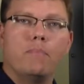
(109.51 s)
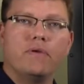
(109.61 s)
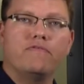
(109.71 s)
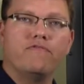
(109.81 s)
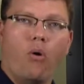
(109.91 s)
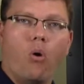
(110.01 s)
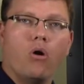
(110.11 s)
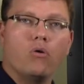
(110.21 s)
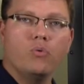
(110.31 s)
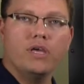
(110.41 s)

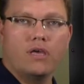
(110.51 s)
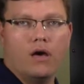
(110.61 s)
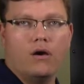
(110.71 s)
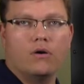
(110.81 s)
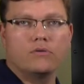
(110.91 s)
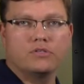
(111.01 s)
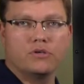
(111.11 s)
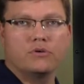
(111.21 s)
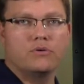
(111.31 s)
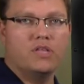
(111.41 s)
before we go
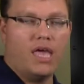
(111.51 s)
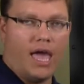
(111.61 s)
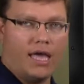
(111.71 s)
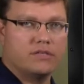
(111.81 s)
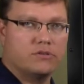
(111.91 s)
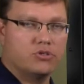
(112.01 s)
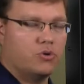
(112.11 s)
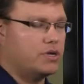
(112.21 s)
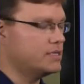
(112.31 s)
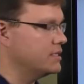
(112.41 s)
to the answer
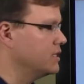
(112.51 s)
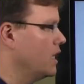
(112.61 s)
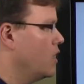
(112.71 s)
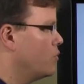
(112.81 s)
choices.